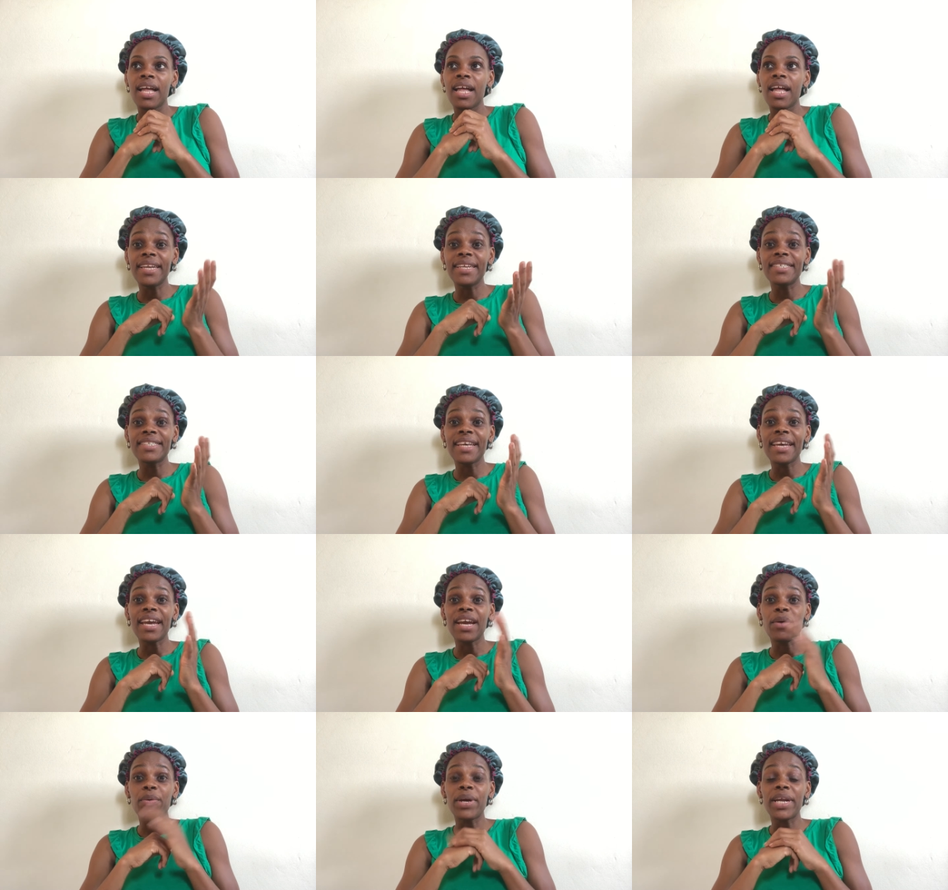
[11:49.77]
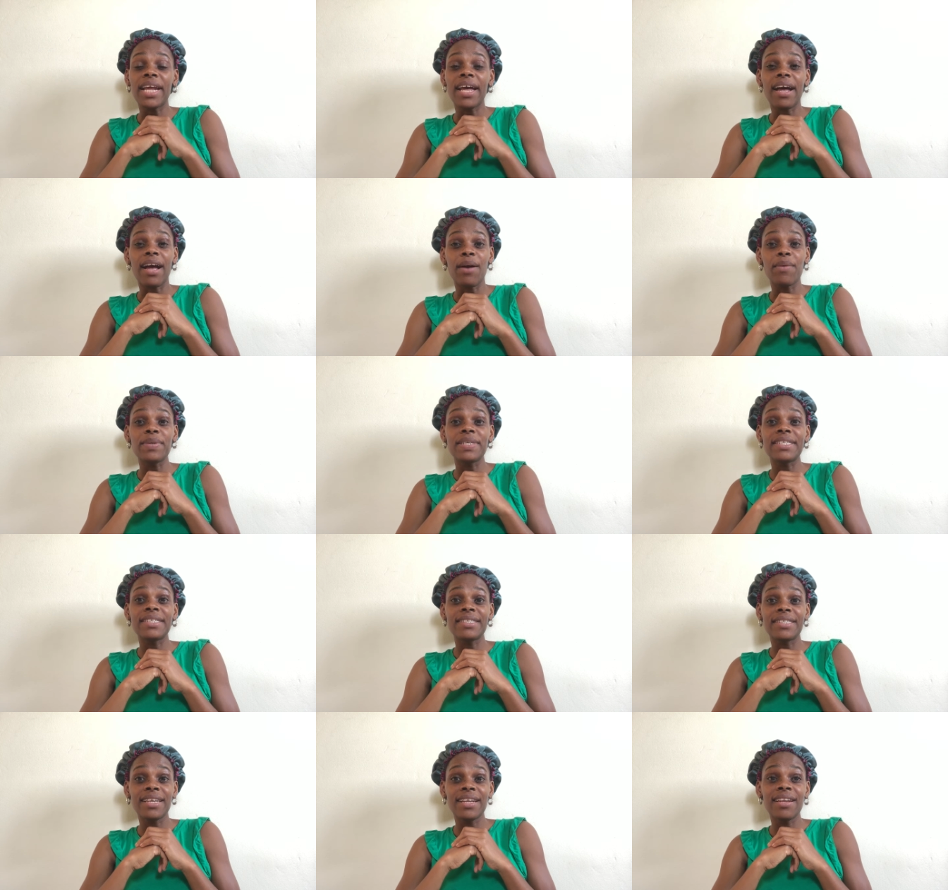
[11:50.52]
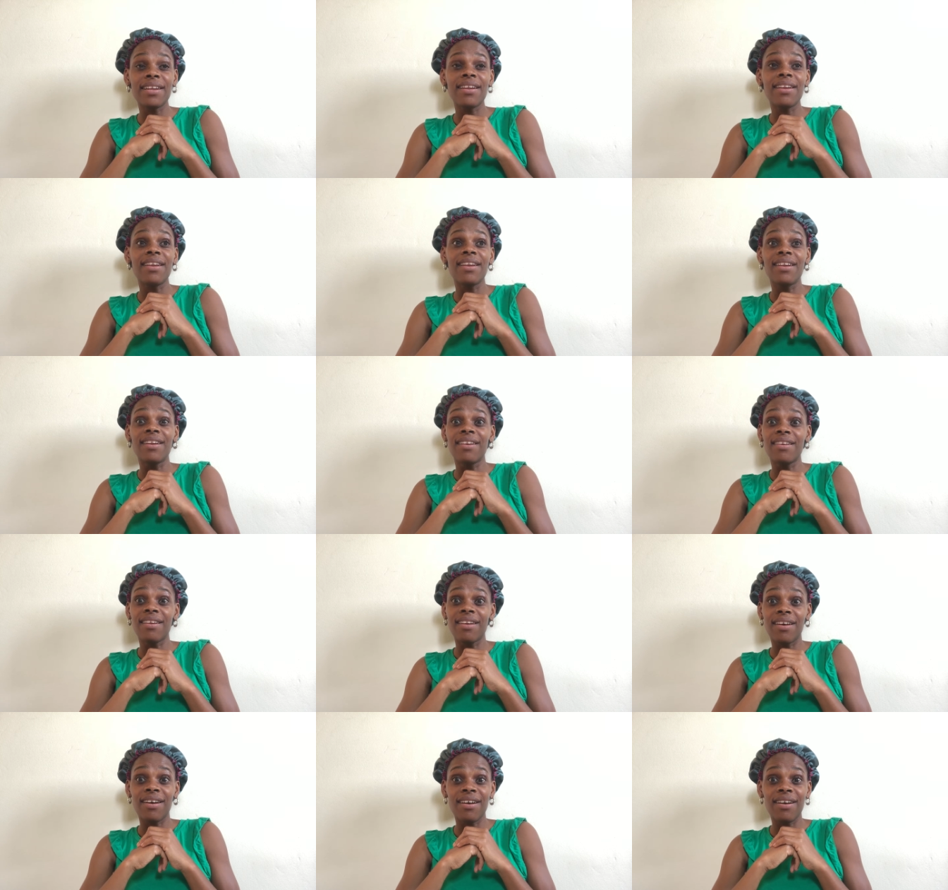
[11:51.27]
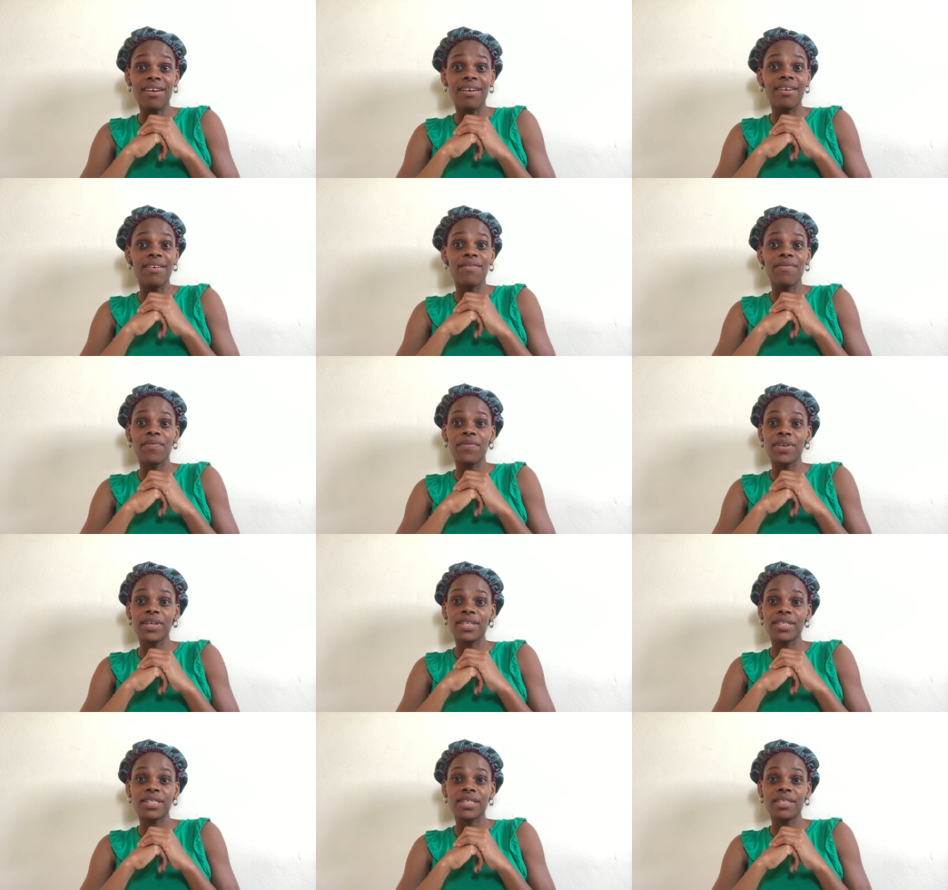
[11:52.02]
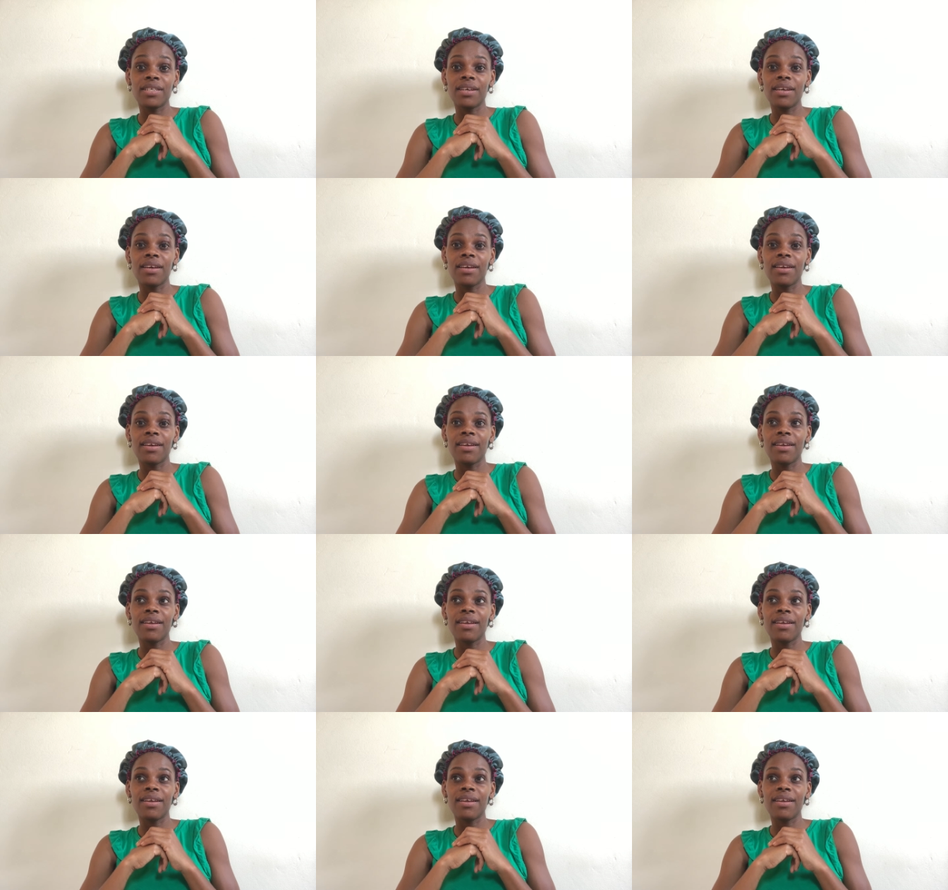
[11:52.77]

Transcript: It is an area that I would still love to